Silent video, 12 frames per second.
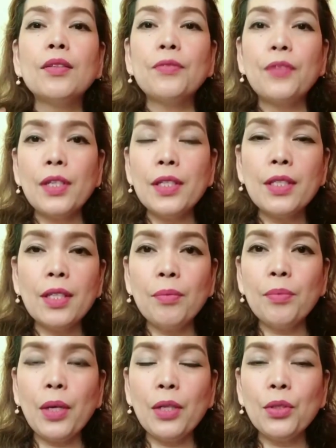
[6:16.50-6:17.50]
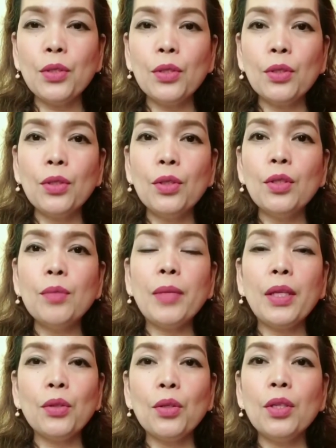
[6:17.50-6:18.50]
First impression ko,
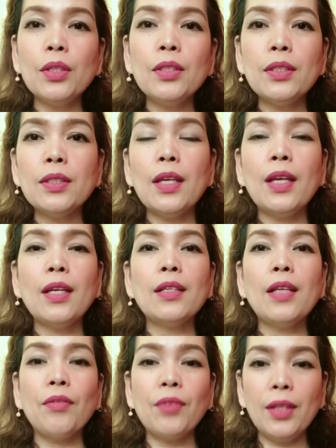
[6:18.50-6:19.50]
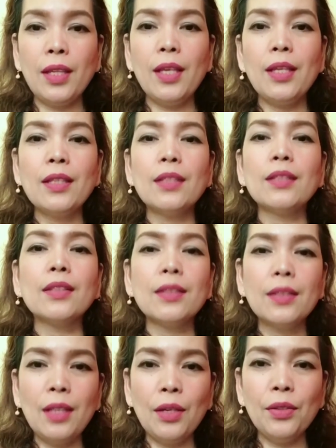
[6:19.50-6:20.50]
my thoughts, and everything down